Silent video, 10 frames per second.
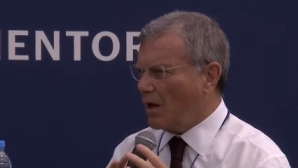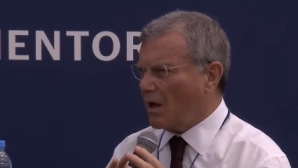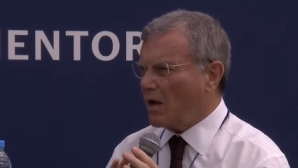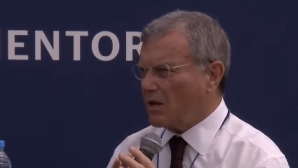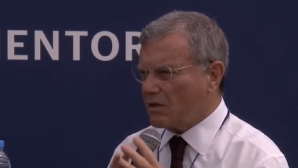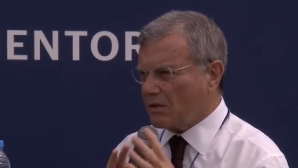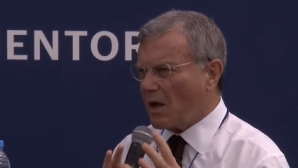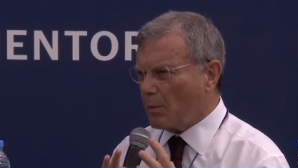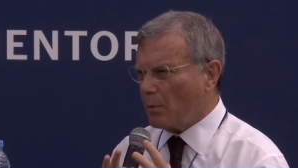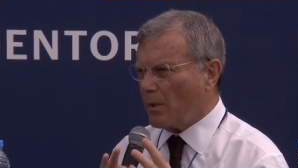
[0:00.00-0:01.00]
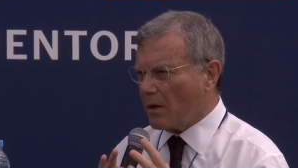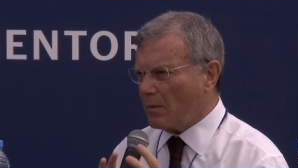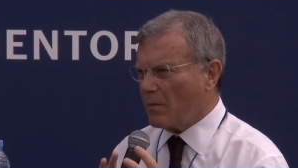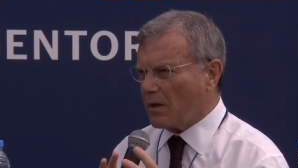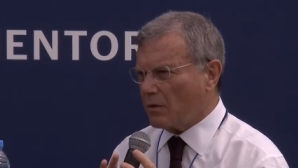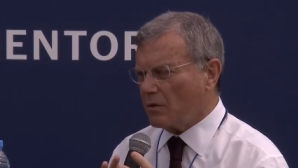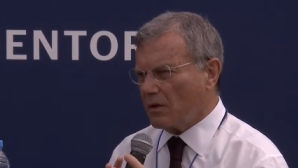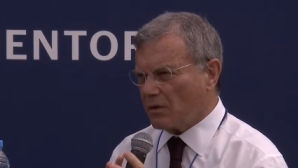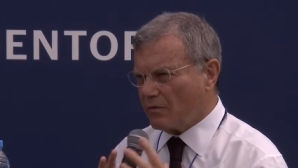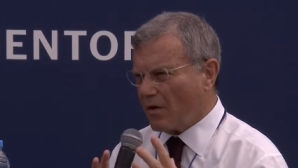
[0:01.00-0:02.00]
And this is apple pie and motherhood.
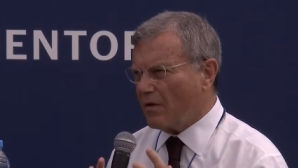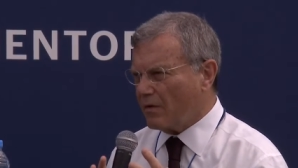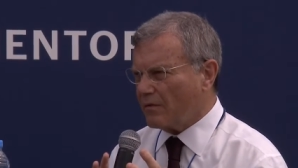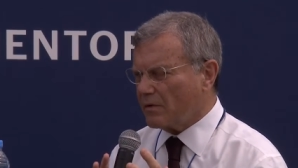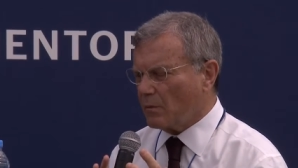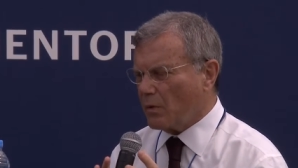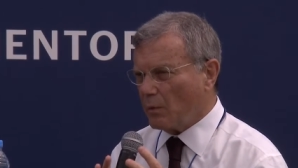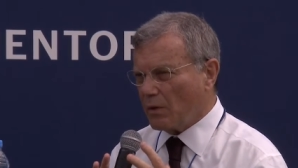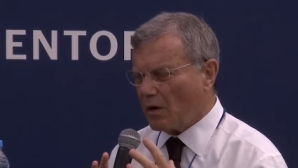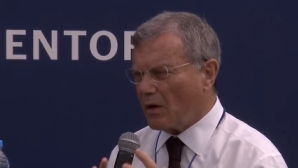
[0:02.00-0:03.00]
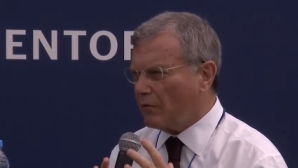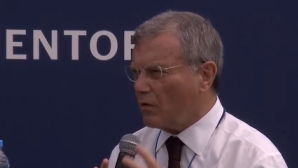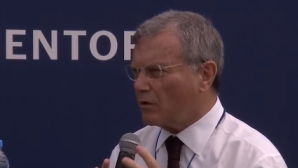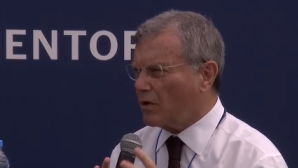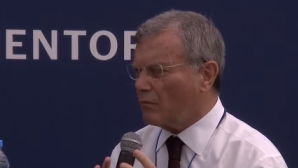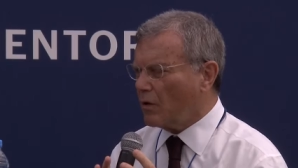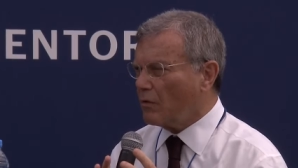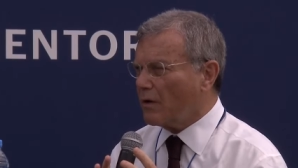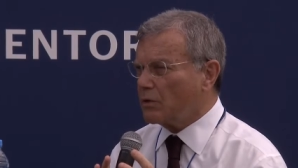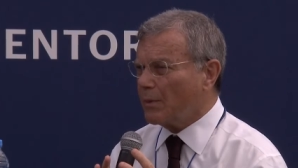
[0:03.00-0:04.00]
It's very, we don't have
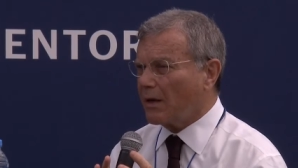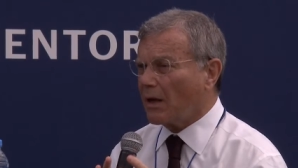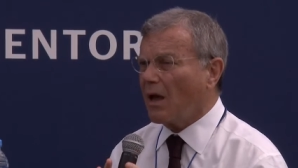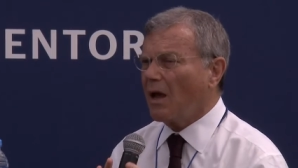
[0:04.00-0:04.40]
long-range planning.